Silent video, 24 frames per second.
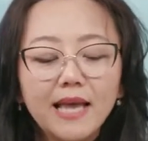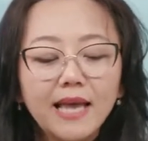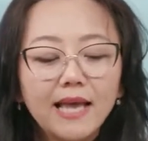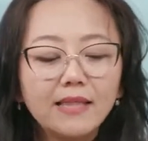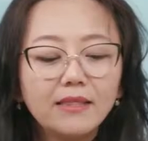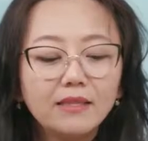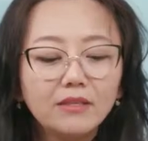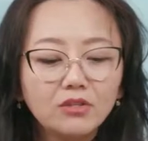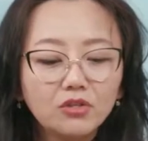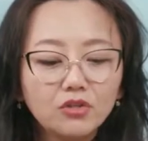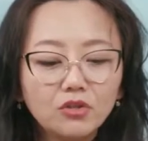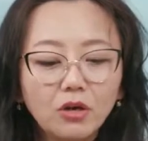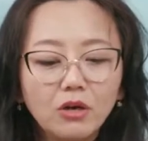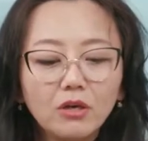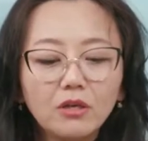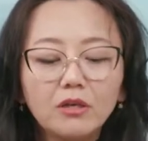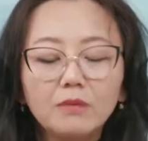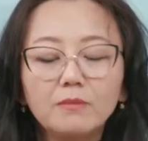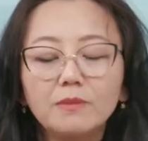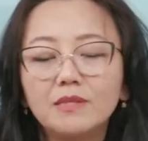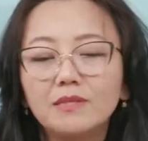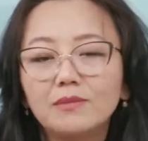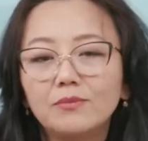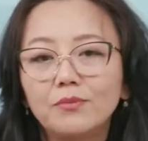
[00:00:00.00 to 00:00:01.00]
And this
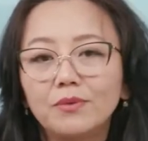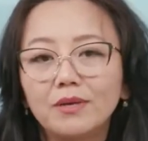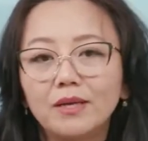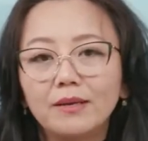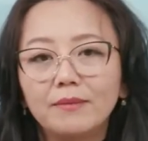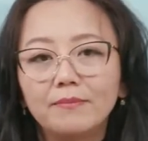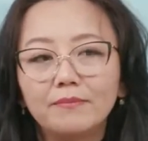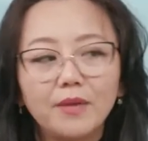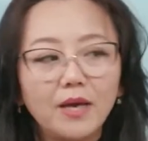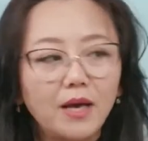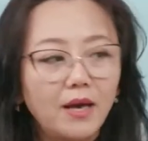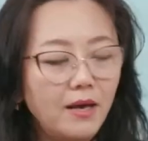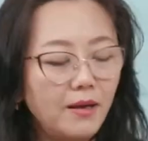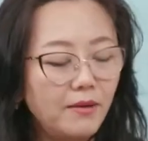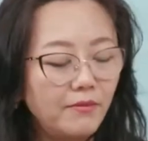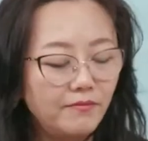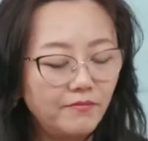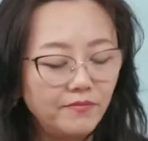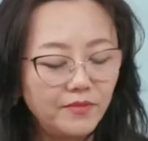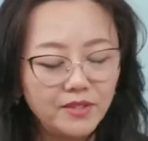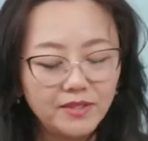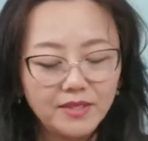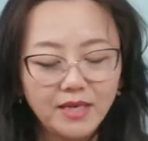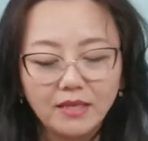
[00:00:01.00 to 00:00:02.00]
document's what
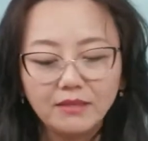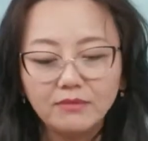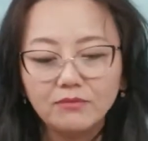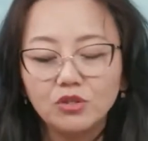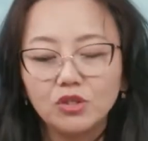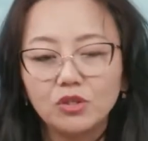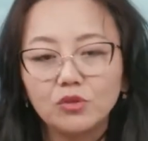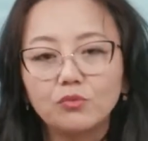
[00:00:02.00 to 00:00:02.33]
I'm